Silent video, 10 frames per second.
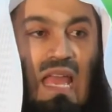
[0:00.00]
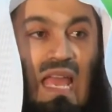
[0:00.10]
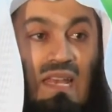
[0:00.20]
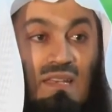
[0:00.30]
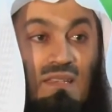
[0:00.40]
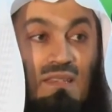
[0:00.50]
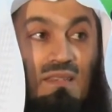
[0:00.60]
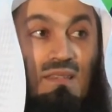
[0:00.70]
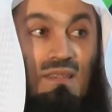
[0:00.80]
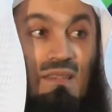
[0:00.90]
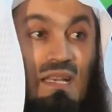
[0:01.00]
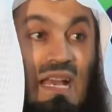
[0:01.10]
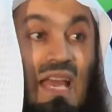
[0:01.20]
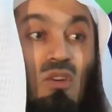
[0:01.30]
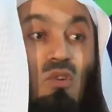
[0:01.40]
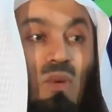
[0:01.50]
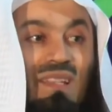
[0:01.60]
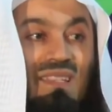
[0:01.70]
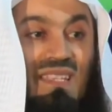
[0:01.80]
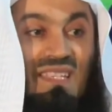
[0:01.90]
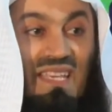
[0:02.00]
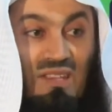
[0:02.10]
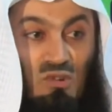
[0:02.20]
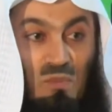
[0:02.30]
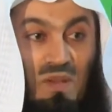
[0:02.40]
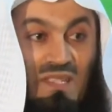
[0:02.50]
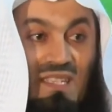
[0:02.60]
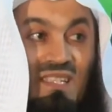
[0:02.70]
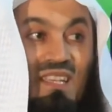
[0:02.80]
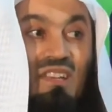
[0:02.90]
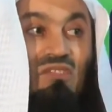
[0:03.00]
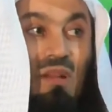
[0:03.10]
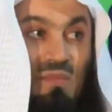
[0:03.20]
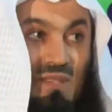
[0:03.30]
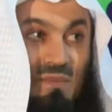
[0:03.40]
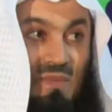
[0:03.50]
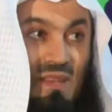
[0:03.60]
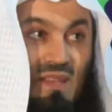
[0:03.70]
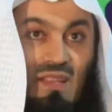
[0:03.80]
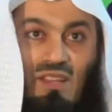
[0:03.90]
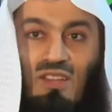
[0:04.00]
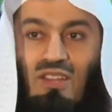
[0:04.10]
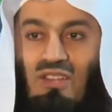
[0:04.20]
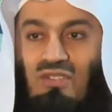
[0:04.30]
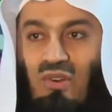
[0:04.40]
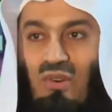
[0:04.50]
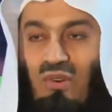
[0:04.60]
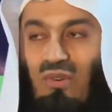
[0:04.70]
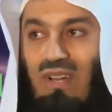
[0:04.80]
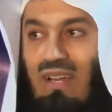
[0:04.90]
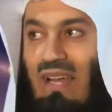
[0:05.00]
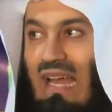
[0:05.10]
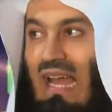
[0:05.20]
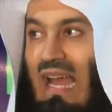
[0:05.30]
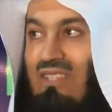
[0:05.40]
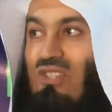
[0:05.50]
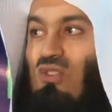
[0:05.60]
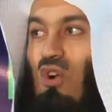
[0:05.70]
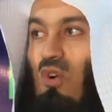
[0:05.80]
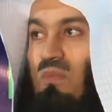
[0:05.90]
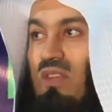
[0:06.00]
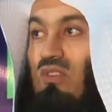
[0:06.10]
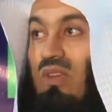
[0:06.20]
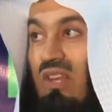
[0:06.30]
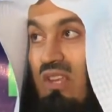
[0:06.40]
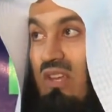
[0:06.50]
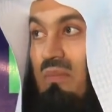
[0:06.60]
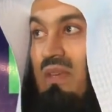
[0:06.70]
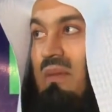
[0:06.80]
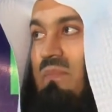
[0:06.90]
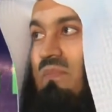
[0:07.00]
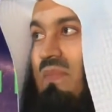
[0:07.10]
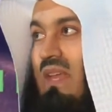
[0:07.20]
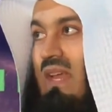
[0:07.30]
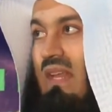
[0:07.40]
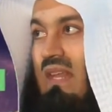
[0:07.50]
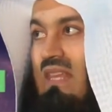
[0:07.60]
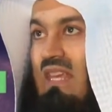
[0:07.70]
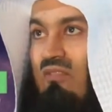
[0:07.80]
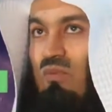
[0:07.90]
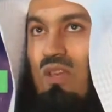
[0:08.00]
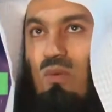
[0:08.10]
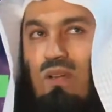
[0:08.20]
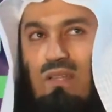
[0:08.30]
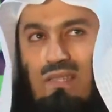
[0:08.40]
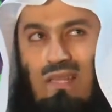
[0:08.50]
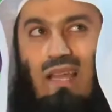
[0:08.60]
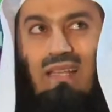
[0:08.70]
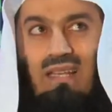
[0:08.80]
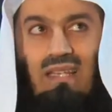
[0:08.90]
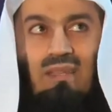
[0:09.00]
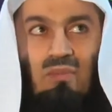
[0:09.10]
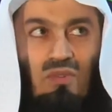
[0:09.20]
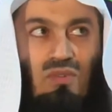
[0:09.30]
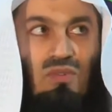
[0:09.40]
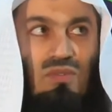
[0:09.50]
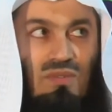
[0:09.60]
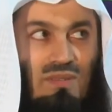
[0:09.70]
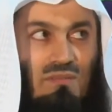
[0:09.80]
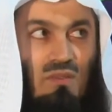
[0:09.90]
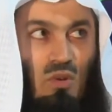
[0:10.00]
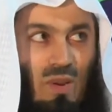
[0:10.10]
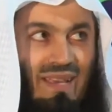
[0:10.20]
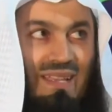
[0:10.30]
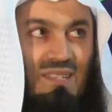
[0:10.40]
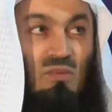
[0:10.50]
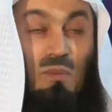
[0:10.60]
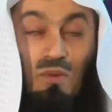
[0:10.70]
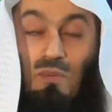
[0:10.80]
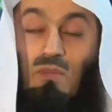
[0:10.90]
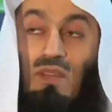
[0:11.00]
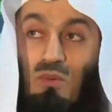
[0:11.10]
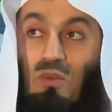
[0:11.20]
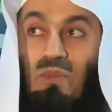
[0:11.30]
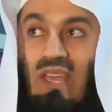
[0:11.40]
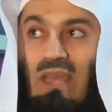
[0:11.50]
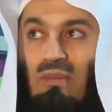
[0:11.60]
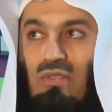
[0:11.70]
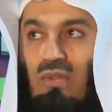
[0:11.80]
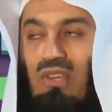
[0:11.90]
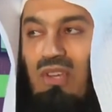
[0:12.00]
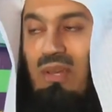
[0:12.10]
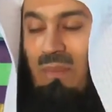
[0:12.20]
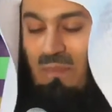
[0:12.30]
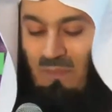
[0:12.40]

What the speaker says: and the guy who wins is he who burst his eardrums. So I just hope that you can hear me. And I think if we were slightly more quiet, we probably would be able to hear.